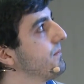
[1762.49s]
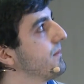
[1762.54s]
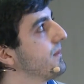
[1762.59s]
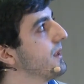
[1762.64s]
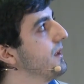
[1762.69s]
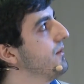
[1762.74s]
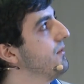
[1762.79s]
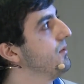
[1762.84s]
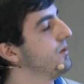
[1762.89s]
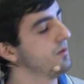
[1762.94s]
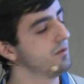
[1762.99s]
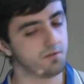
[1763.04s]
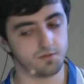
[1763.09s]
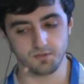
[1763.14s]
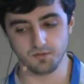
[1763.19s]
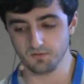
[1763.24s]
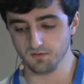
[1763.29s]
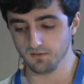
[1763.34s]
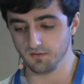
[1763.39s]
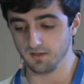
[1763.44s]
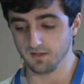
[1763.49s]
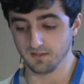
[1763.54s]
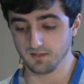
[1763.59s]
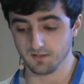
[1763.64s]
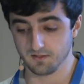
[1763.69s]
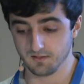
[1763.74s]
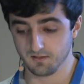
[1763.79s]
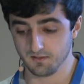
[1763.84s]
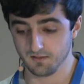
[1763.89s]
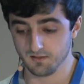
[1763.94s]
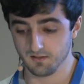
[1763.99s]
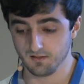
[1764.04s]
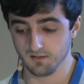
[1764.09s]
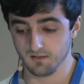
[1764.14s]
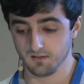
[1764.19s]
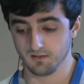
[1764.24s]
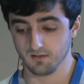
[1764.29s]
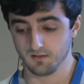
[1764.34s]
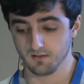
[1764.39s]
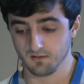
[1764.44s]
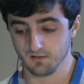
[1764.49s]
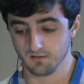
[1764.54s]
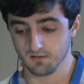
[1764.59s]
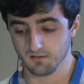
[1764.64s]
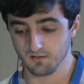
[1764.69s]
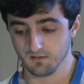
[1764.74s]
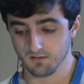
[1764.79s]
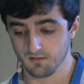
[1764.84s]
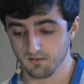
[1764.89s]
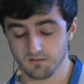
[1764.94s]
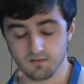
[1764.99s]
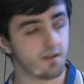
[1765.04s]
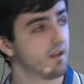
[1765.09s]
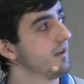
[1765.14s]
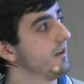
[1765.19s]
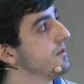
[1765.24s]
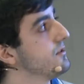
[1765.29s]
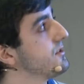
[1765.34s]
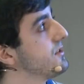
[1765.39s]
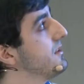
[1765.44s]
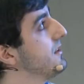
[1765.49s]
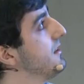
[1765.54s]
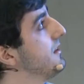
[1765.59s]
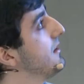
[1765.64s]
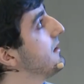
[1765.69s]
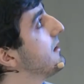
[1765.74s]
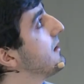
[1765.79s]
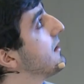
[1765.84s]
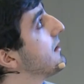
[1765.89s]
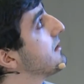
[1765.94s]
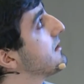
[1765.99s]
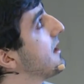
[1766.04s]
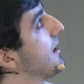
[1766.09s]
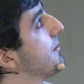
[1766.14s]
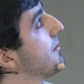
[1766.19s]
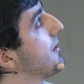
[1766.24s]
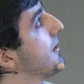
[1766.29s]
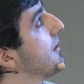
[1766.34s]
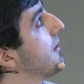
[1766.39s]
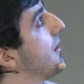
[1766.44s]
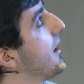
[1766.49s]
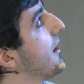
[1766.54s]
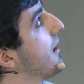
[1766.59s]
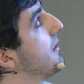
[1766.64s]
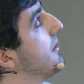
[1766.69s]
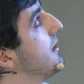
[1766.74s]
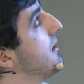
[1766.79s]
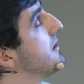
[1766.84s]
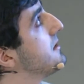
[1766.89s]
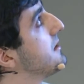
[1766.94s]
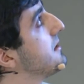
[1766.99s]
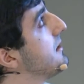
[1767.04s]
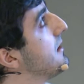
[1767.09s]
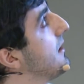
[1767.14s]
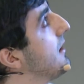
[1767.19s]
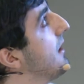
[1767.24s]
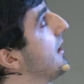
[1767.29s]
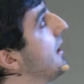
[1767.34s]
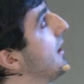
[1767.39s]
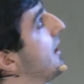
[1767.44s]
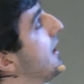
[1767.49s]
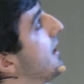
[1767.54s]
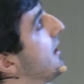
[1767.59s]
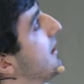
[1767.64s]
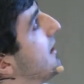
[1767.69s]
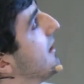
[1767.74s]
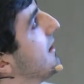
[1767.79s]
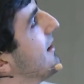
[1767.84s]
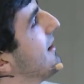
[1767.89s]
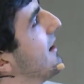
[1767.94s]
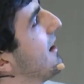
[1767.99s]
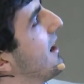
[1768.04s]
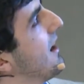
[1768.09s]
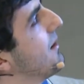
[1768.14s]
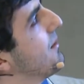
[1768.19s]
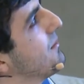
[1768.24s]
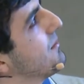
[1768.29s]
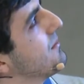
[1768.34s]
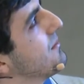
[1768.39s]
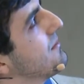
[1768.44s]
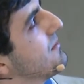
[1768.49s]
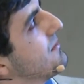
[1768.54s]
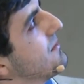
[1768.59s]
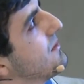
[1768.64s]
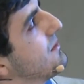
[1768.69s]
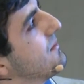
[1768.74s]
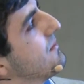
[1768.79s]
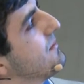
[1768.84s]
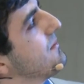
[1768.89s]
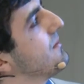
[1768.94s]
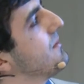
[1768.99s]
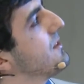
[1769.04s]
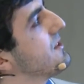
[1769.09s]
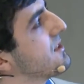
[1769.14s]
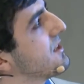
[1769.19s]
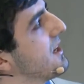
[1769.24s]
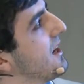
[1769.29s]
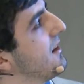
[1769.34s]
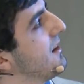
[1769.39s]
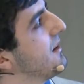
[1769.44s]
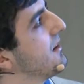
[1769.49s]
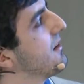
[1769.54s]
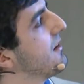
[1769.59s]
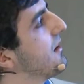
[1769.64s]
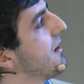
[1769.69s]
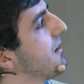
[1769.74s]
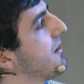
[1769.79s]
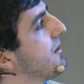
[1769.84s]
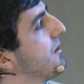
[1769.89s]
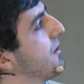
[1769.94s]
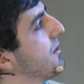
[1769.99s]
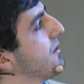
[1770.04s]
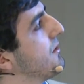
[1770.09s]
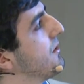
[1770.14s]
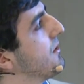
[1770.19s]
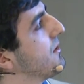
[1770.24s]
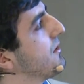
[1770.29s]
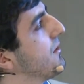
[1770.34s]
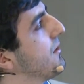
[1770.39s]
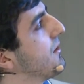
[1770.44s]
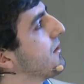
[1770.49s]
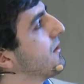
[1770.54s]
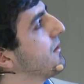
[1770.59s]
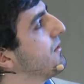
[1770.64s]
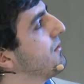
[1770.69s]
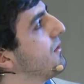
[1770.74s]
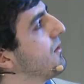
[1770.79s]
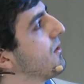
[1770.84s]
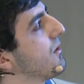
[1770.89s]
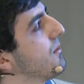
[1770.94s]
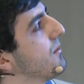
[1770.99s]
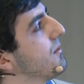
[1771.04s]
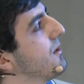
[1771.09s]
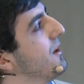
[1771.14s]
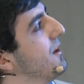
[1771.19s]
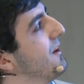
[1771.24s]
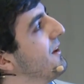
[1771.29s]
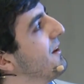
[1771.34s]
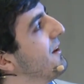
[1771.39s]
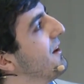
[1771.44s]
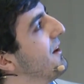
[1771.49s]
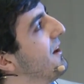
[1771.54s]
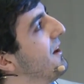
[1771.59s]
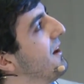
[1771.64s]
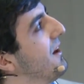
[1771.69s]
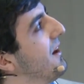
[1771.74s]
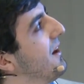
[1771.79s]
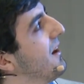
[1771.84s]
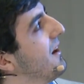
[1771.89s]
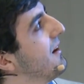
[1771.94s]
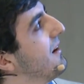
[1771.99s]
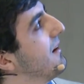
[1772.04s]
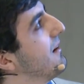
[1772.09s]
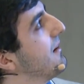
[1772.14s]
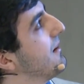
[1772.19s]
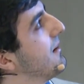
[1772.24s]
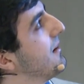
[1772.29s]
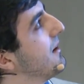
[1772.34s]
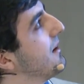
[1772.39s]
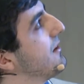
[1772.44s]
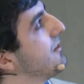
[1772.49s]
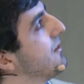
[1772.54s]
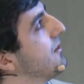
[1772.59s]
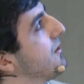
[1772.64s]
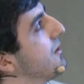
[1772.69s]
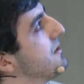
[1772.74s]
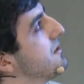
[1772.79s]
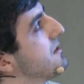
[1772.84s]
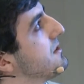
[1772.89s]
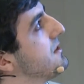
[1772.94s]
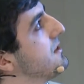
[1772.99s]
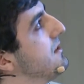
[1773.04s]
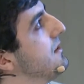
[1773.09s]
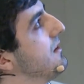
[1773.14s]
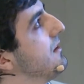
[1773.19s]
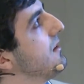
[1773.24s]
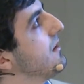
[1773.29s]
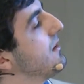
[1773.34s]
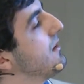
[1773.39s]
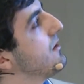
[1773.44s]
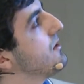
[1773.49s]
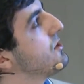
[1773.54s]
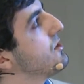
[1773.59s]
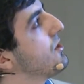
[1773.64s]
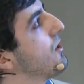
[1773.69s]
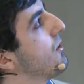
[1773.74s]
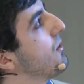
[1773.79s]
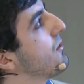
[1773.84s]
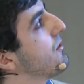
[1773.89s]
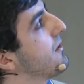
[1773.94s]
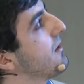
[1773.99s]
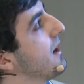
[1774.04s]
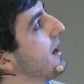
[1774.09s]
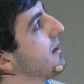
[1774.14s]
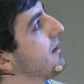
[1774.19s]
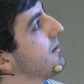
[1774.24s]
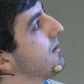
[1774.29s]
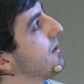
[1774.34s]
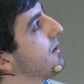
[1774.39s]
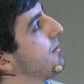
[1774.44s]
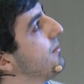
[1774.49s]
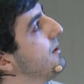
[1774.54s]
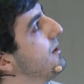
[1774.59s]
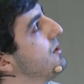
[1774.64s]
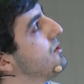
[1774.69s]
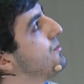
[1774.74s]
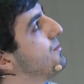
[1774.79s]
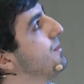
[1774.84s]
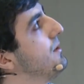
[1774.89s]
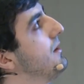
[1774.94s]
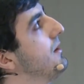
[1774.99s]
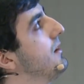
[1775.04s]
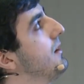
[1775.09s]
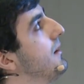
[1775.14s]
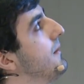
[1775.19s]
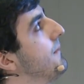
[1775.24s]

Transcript: if you do this, then you see something like this. I'm scanning r.org forum here. As you can see, show thread.php